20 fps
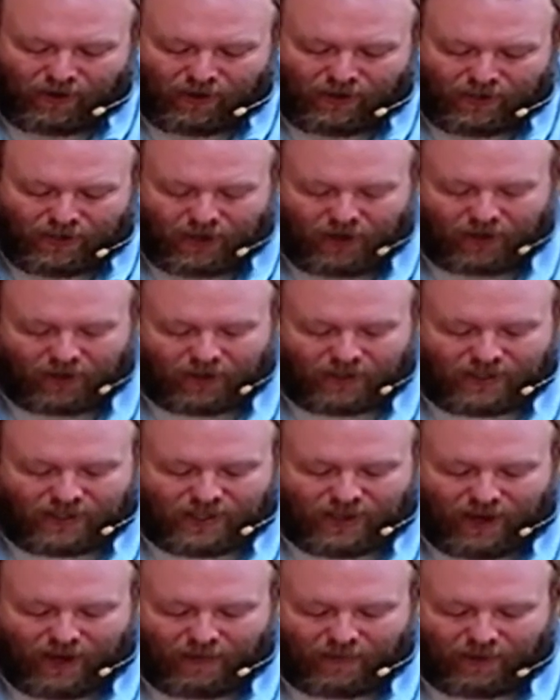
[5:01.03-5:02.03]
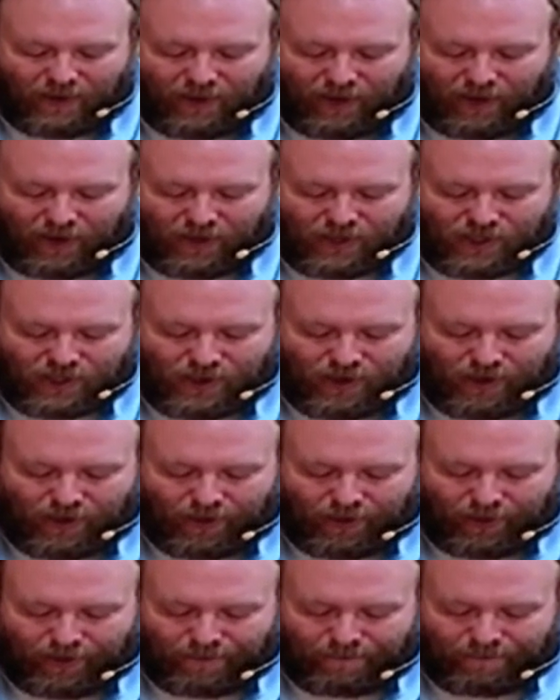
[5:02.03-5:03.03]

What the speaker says: during this time when they are struggling.